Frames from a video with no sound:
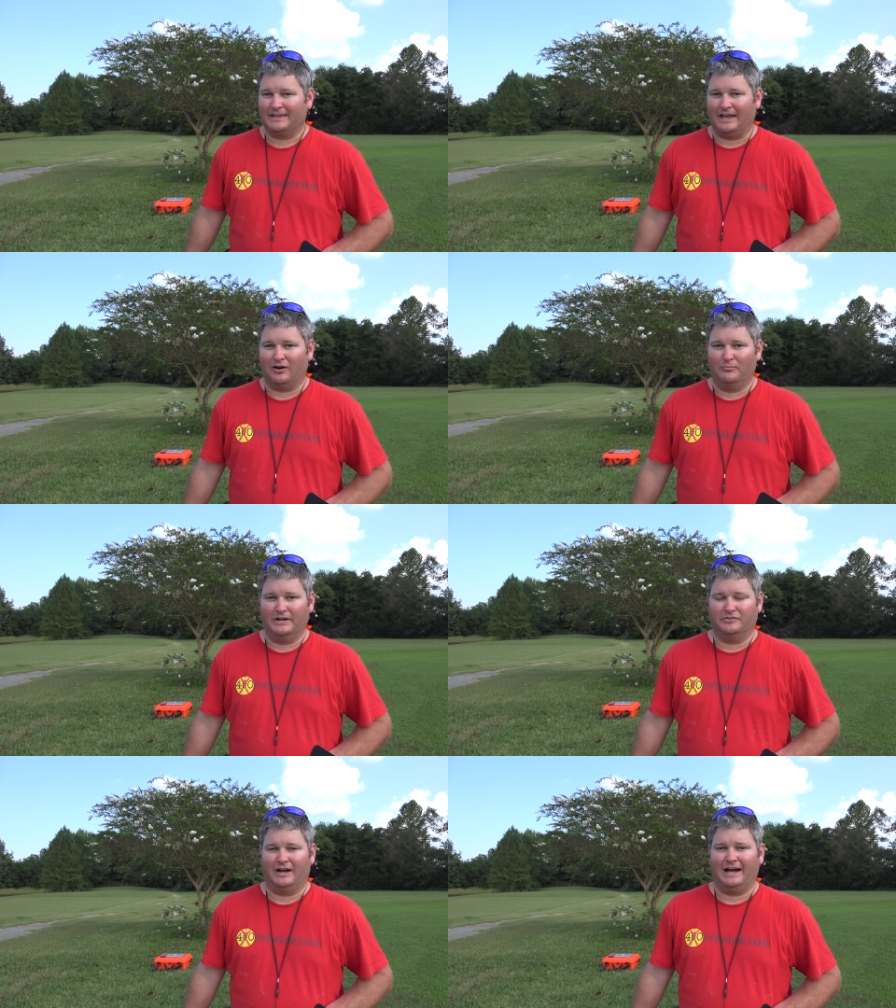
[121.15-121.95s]

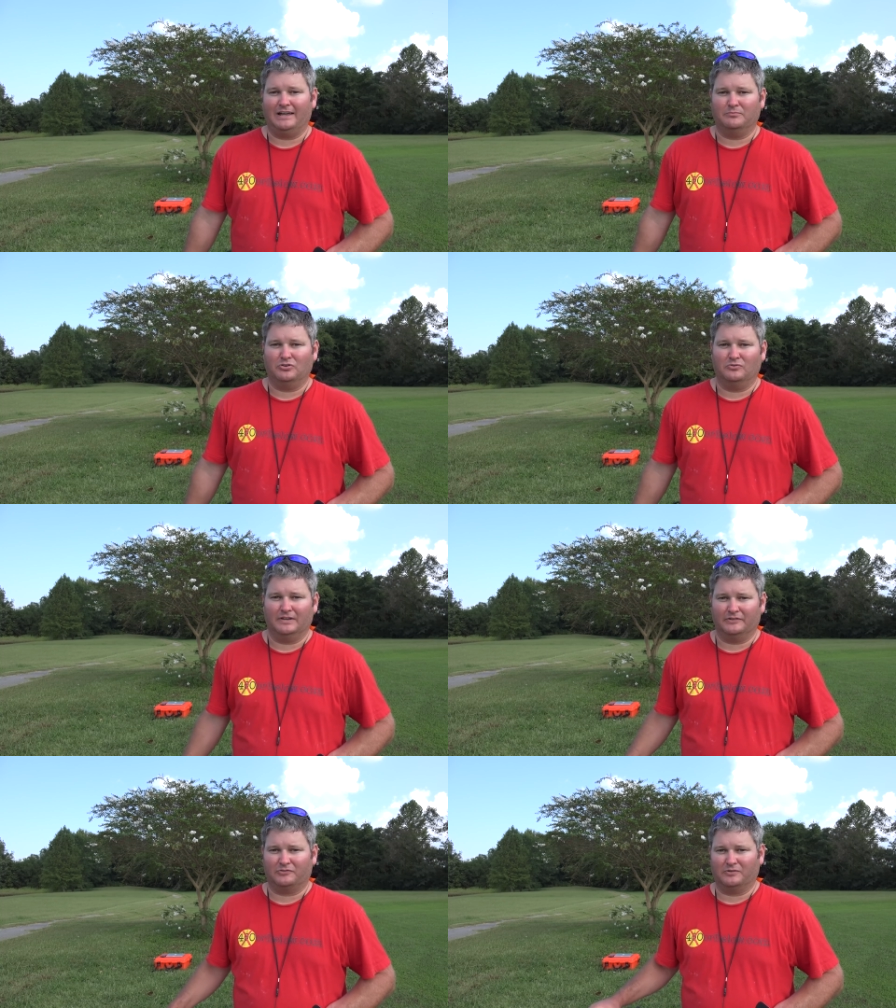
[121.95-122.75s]
calibrate your IMU and
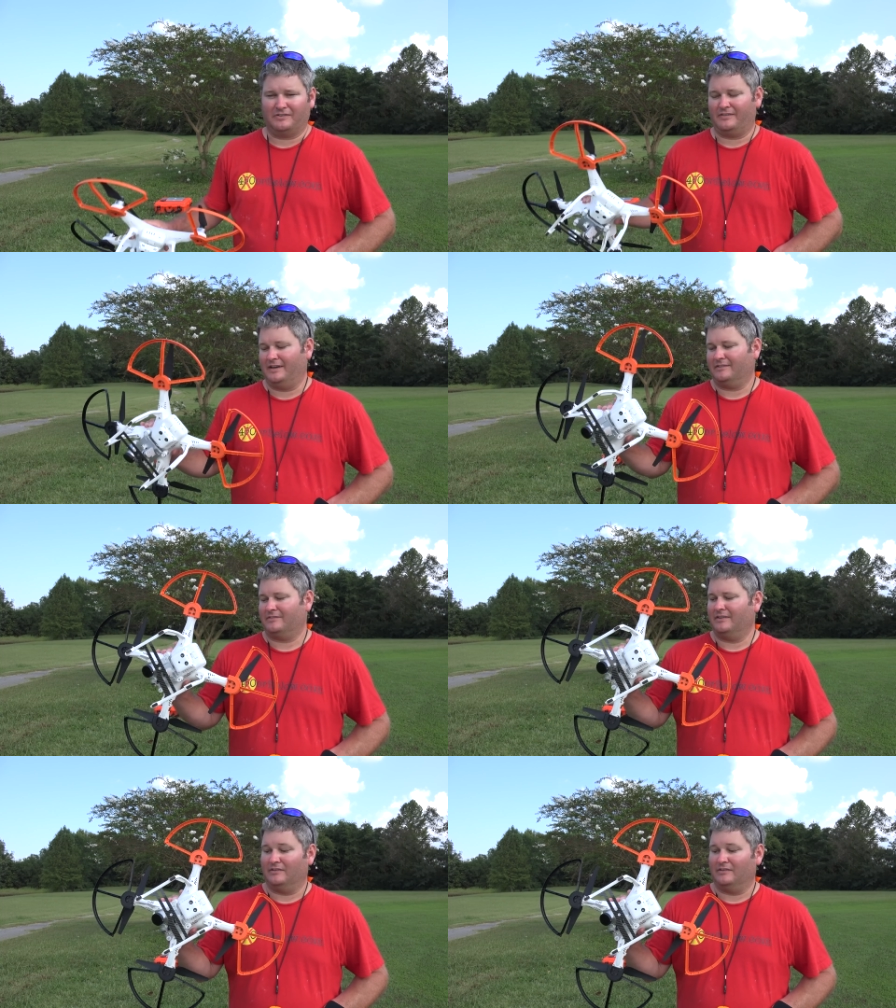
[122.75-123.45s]
those sorts of things.